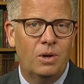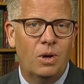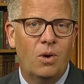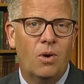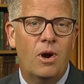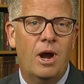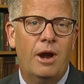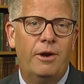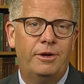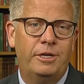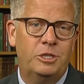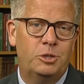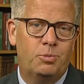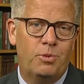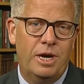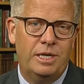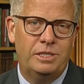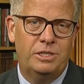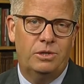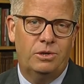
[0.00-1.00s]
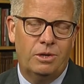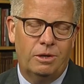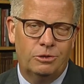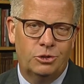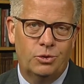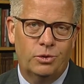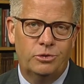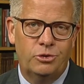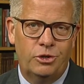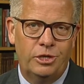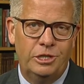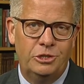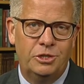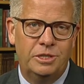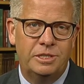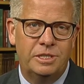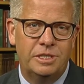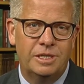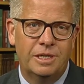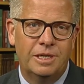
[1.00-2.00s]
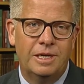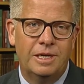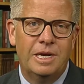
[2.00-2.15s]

or how to express their cultural traditions.